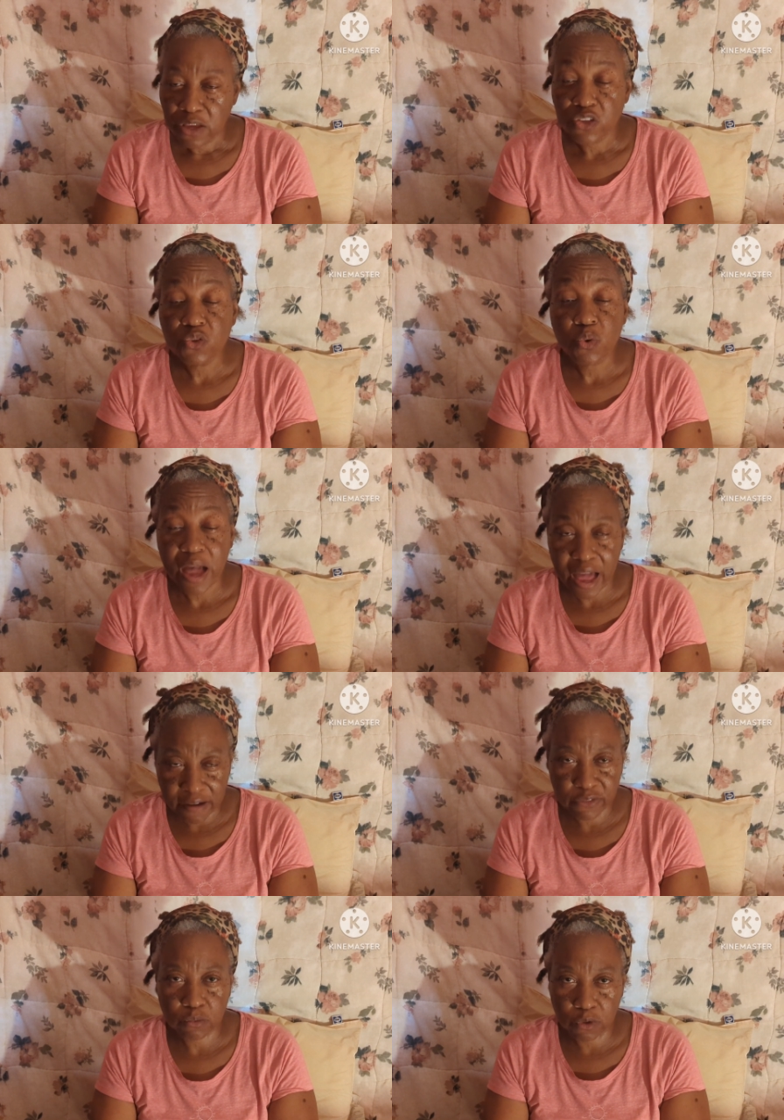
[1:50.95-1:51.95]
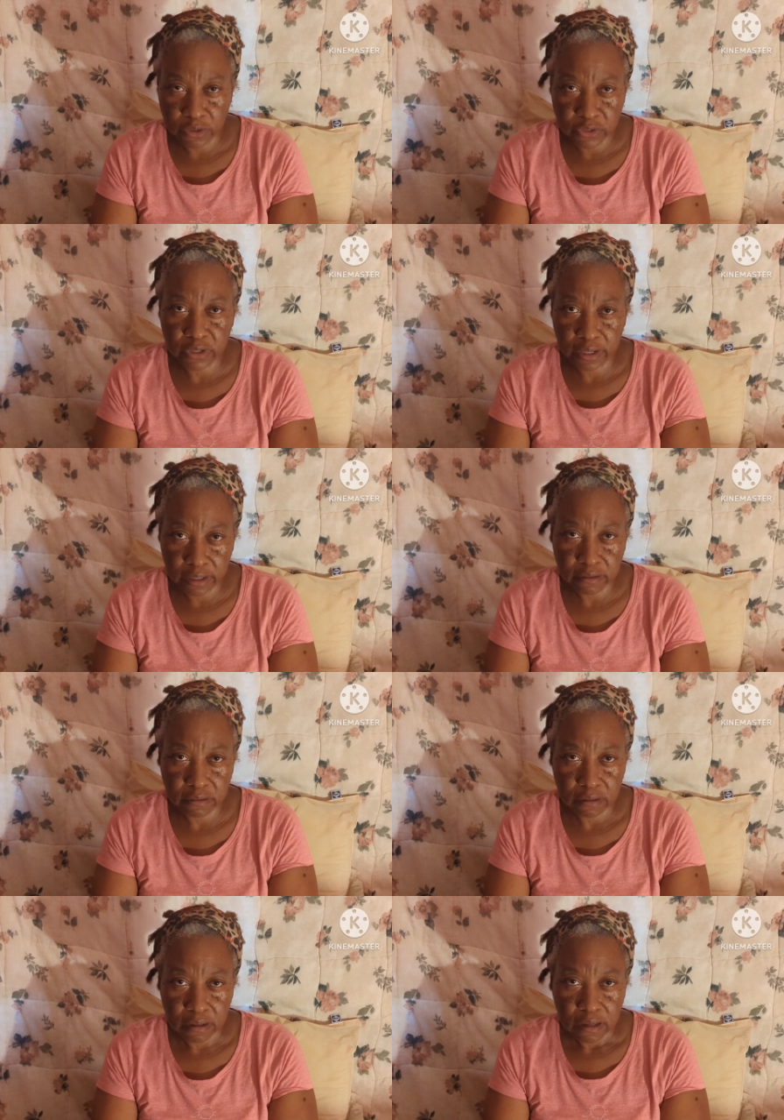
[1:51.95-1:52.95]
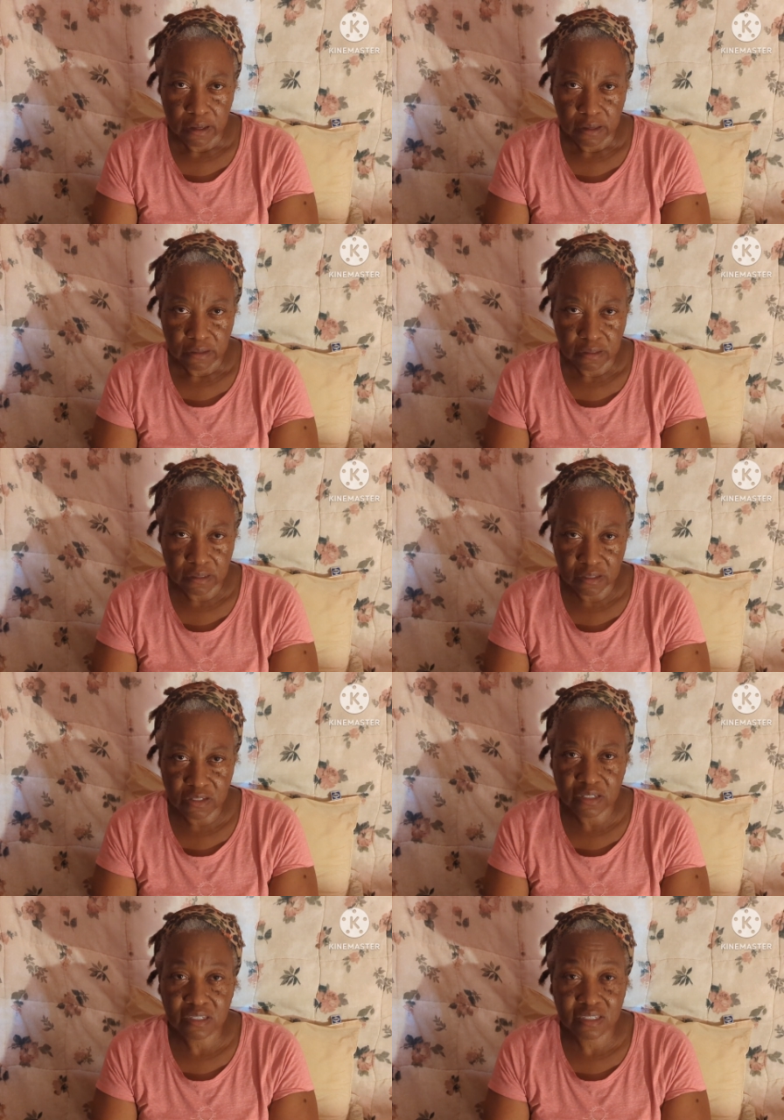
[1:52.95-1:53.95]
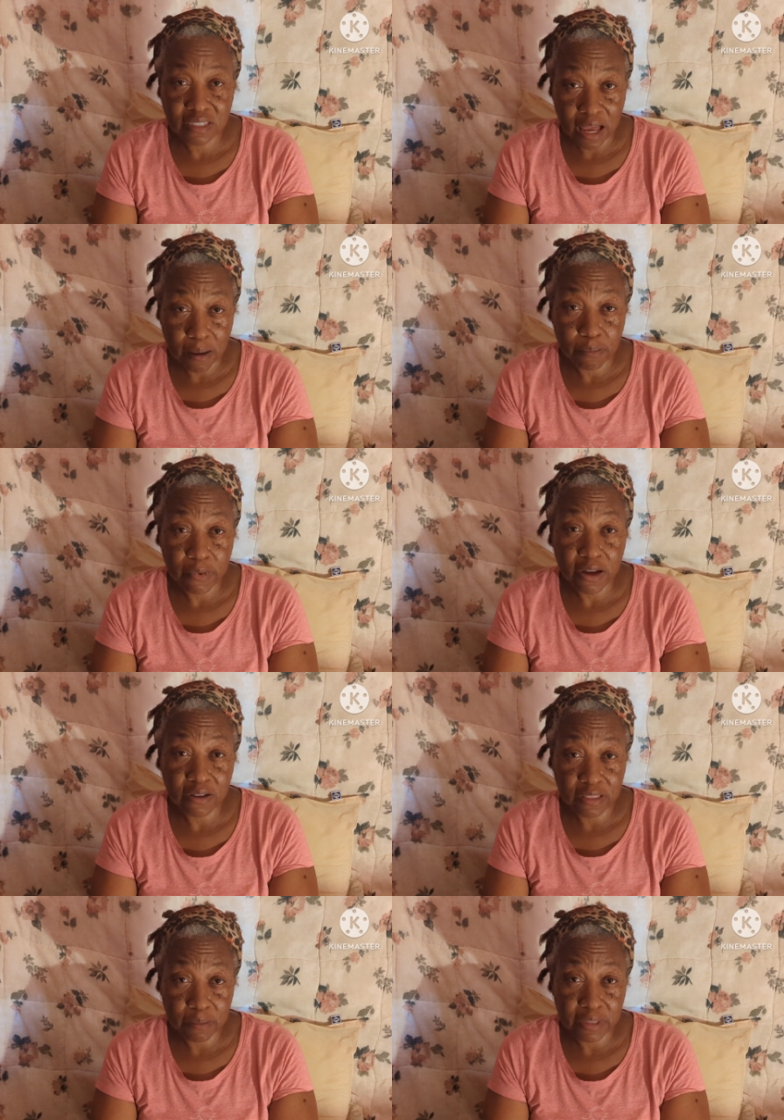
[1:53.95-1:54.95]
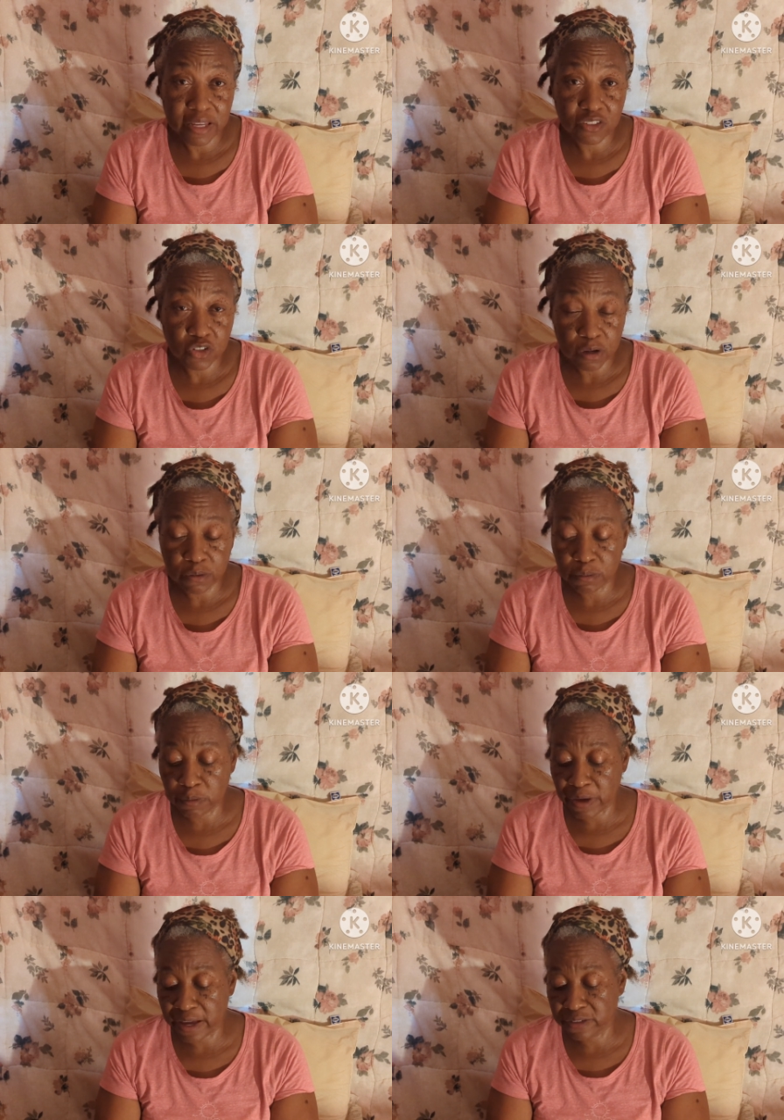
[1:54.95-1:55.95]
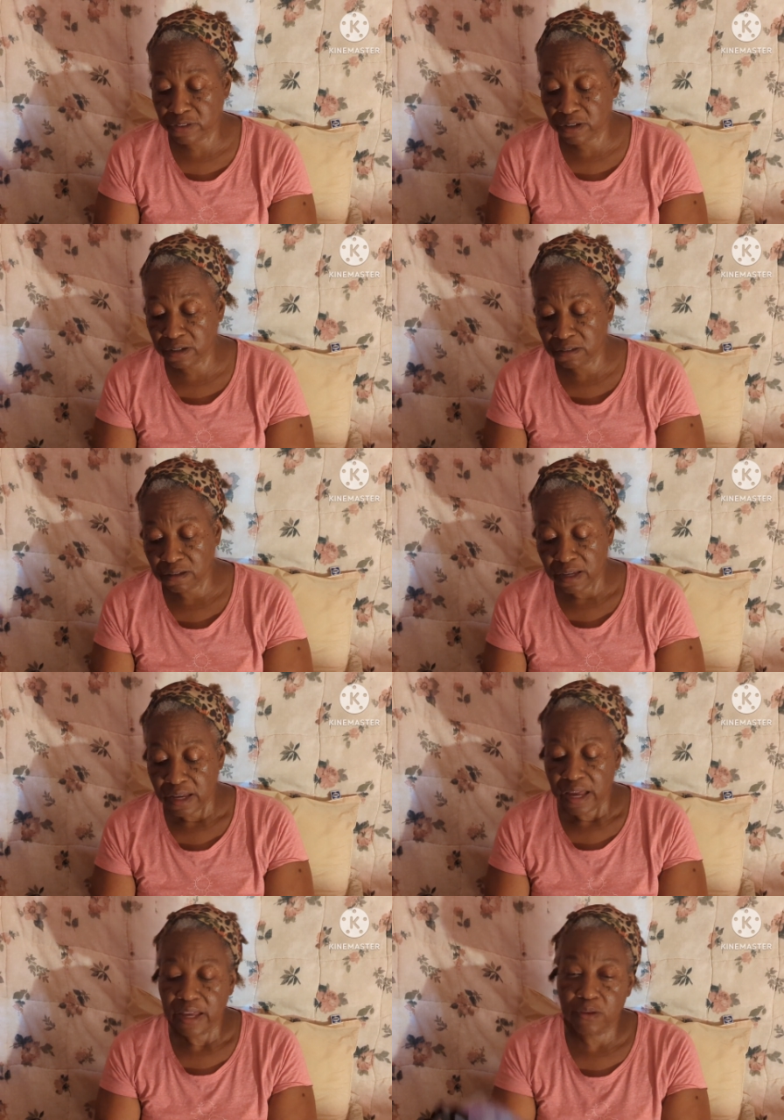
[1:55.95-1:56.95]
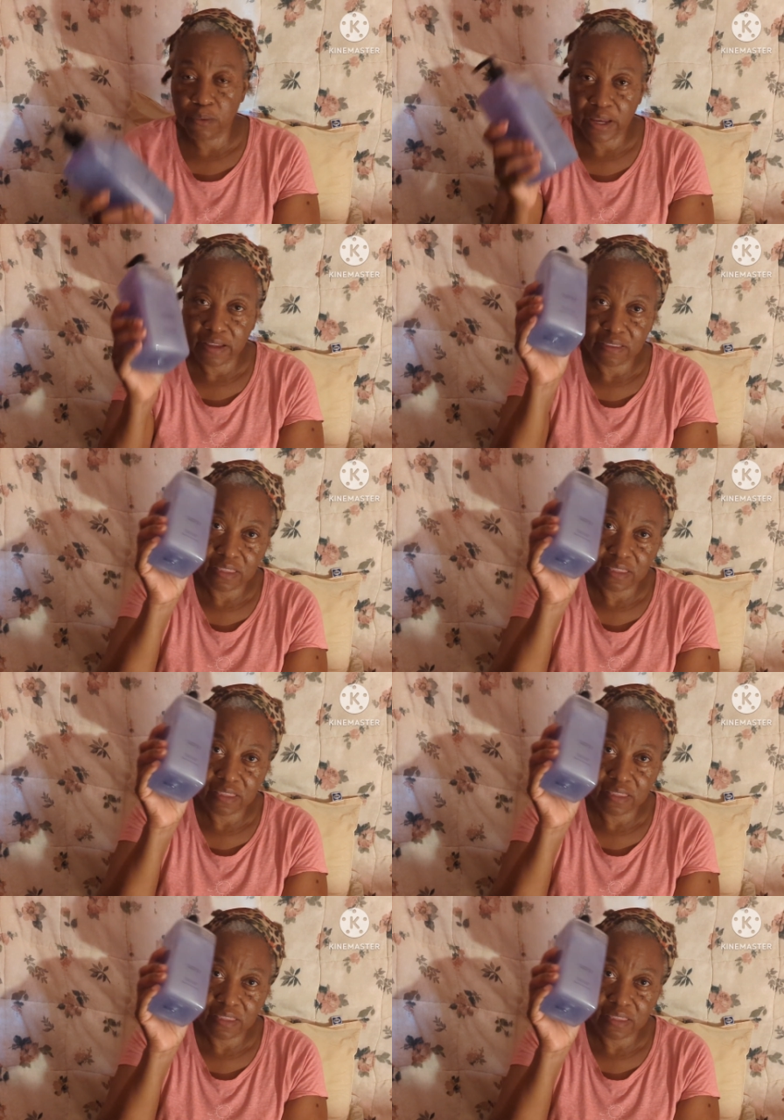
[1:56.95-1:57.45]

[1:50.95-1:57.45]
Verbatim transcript: you have to wash your hands to just stop, eliminate germs to be passed on. Anyway,